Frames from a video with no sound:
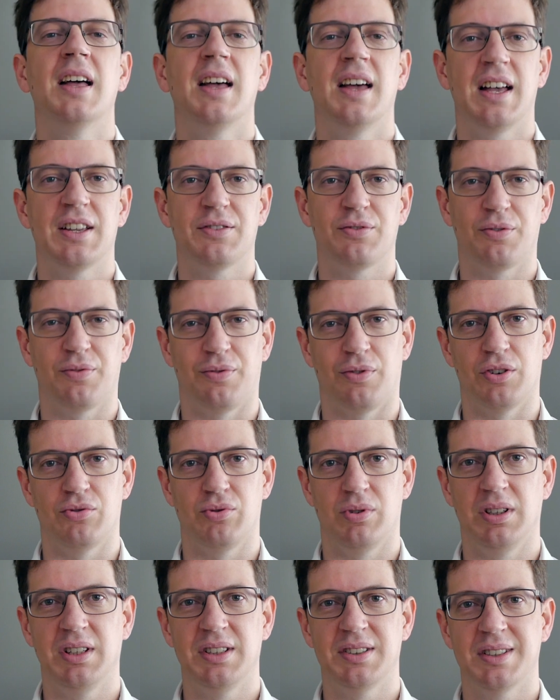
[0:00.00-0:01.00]
As for forge
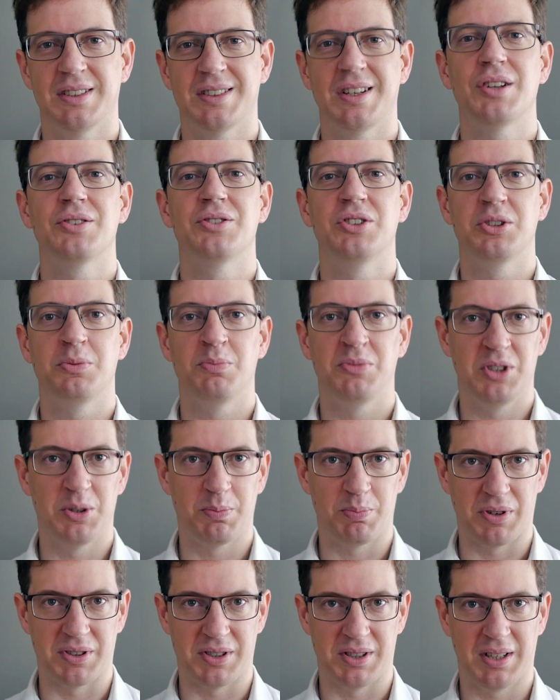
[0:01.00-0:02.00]
releases, outsystems is
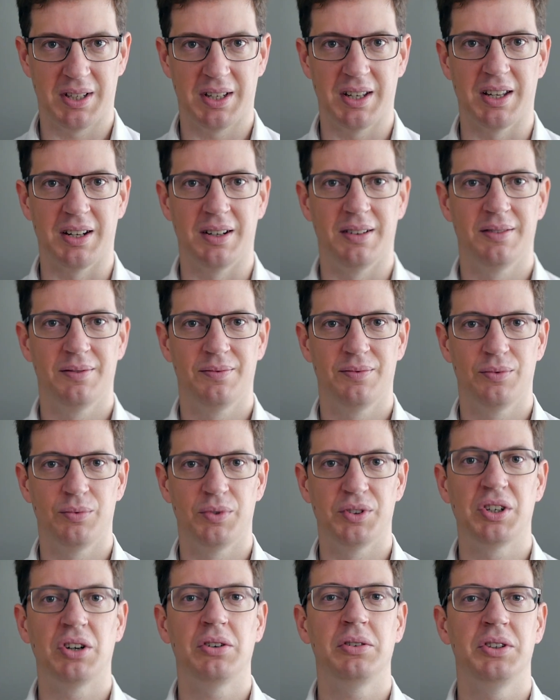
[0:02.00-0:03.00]
present again, with
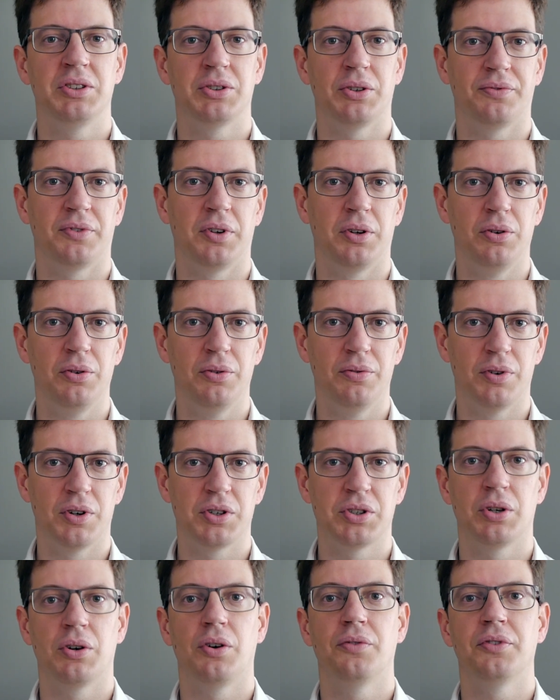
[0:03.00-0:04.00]
the release of the new
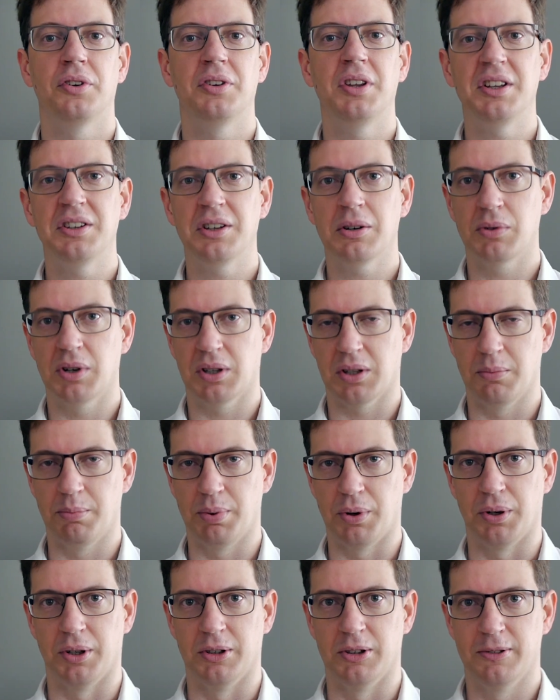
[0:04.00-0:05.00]
version of the data grid
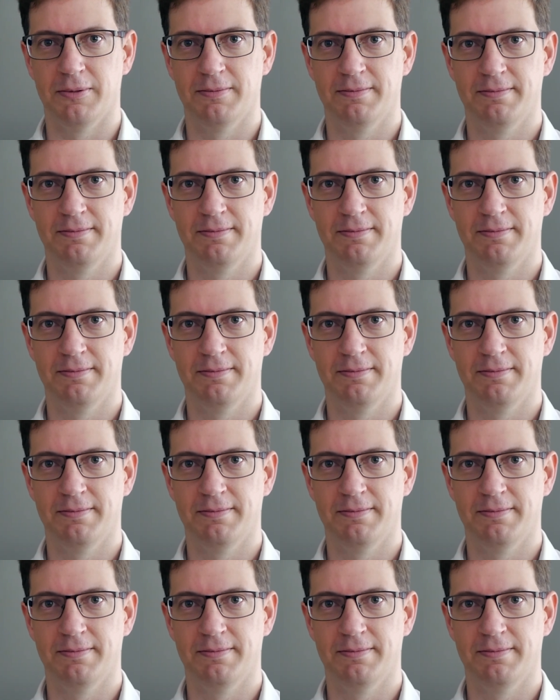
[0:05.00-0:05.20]
component.